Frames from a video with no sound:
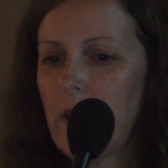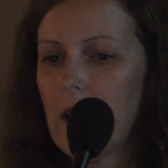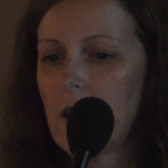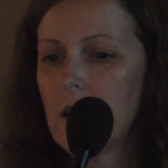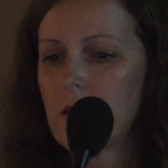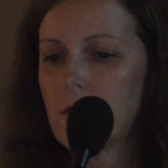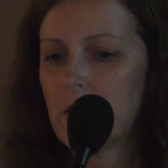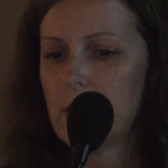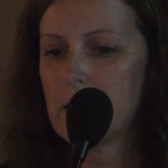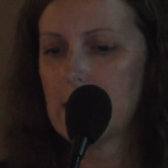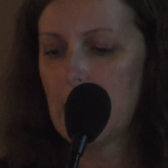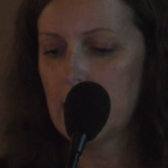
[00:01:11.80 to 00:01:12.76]

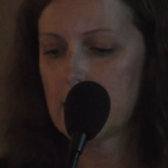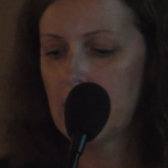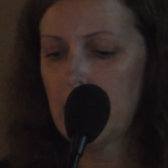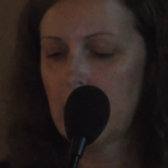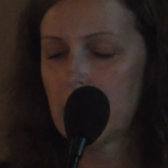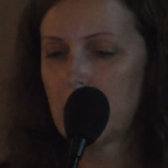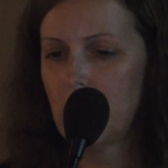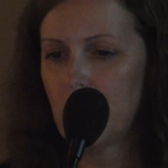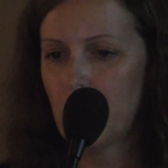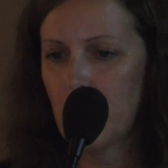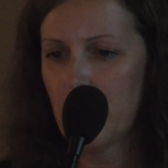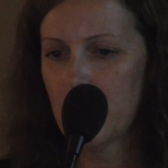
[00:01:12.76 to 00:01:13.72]
regulatory cells in the
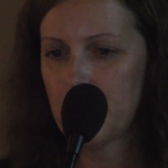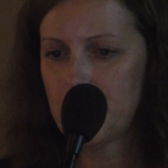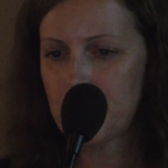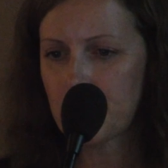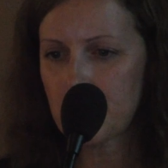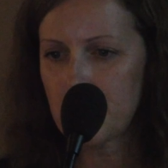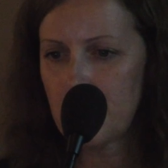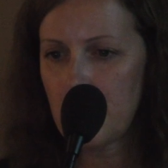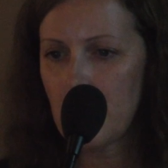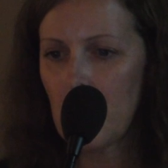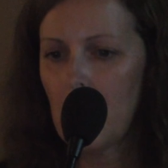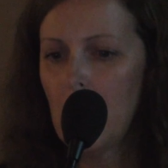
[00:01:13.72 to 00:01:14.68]
tumor.
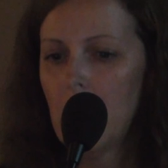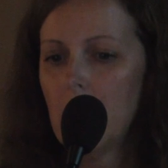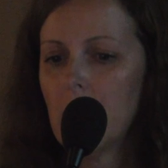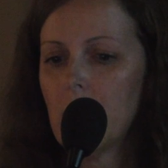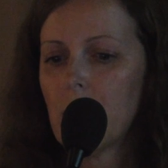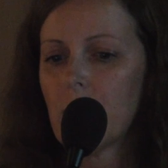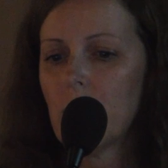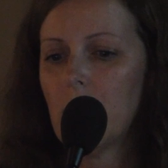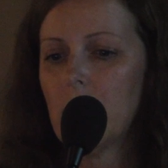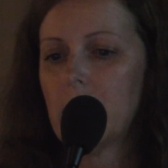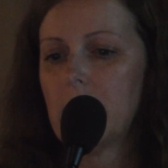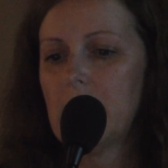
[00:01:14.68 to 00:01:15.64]

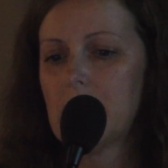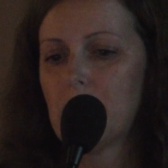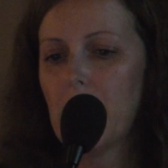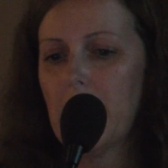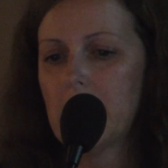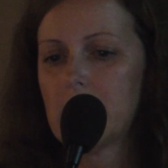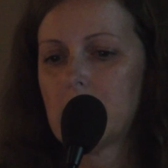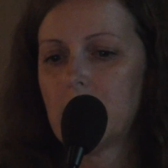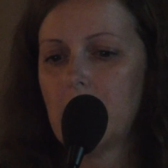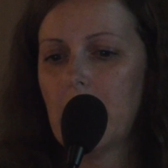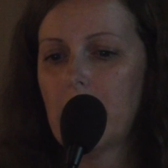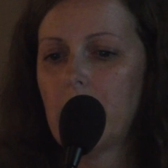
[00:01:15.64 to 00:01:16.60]
So these players
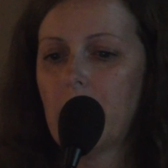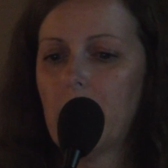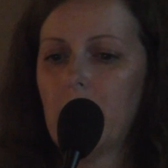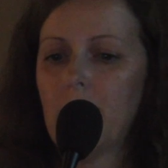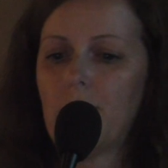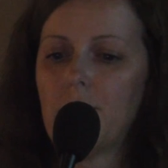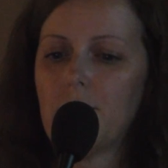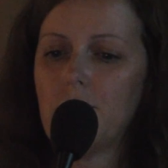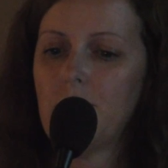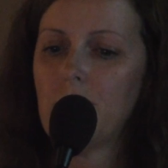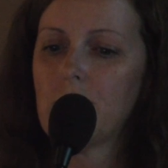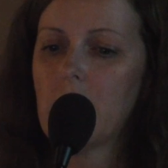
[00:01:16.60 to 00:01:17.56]
together
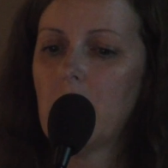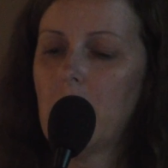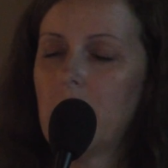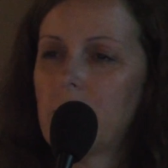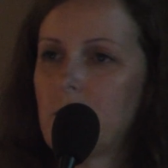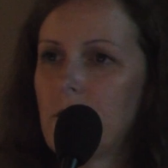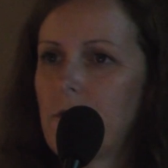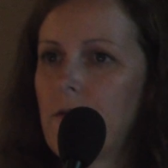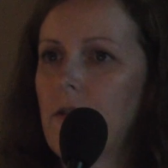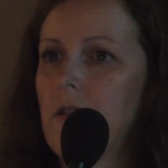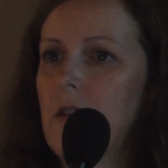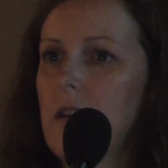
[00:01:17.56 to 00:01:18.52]
produce a lot of
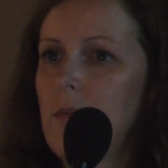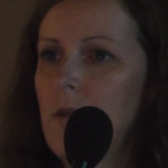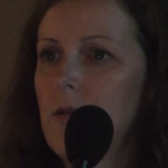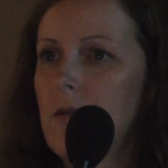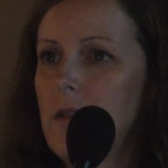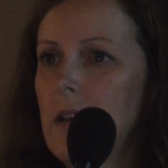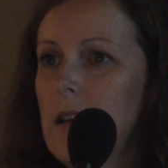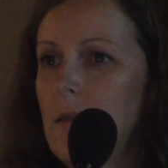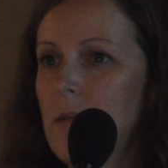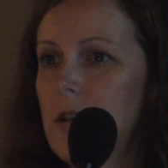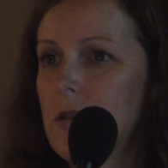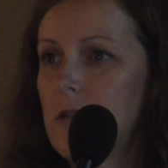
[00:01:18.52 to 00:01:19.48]

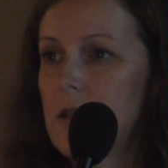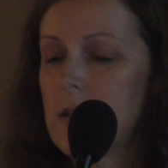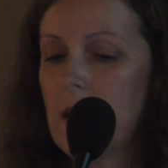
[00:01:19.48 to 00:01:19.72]
immunoinhibitory